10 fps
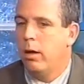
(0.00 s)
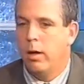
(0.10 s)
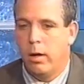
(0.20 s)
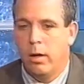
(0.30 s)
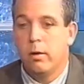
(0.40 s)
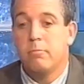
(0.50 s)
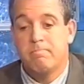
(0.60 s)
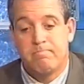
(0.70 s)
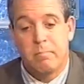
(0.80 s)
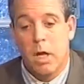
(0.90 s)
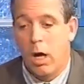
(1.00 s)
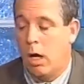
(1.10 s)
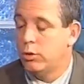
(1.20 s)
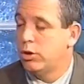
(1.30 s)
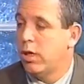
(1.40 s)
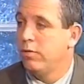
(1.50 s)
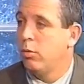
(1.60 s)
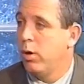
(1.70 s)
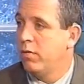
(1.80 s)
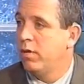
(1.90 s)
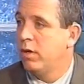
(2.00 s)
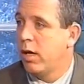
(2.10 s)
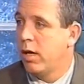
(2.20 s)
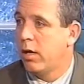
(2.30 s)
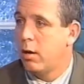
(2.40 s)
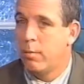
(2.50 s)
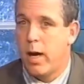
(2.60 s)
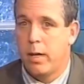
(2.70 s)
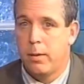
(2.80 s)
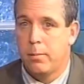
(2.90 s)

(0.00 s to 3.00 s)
and I'll just have to wait for the day they come back.